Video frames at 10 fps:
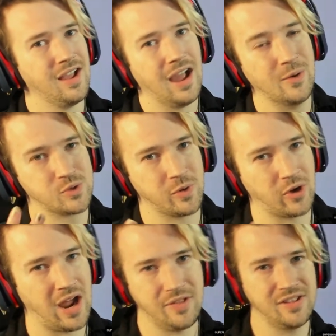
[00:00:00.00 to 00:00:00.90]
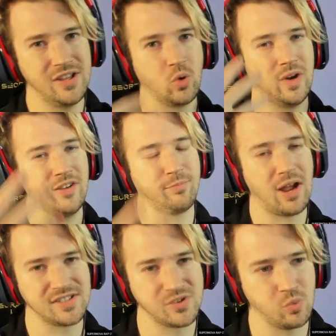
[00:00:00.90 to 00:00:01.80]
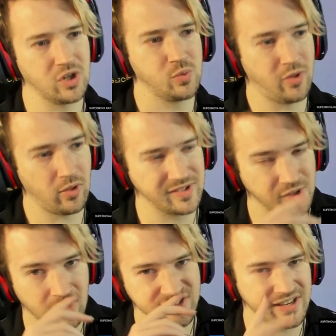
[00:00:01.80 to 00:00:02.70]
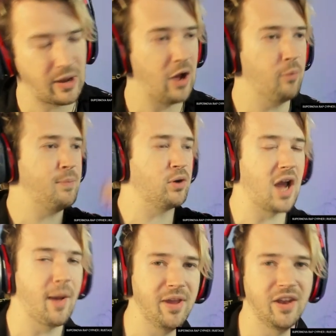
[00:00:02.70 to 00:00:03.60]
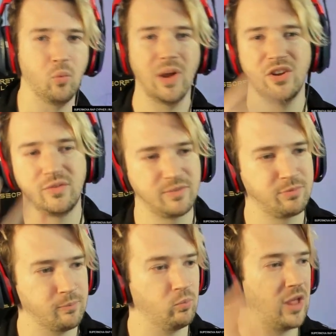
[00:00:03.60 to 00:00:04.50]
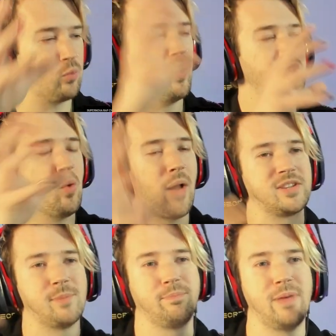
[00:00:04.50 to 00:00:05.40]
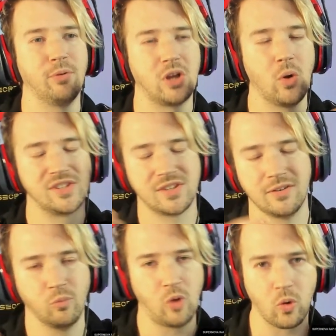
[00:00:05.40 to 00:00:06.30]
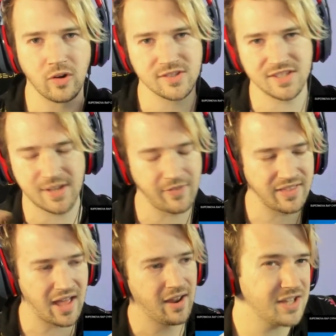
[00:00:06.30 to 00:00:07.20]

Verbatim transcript: I always wonder how the creative process works with all these songs and how people come in and when, like, when you want some people to go in certain orders and stuff like that.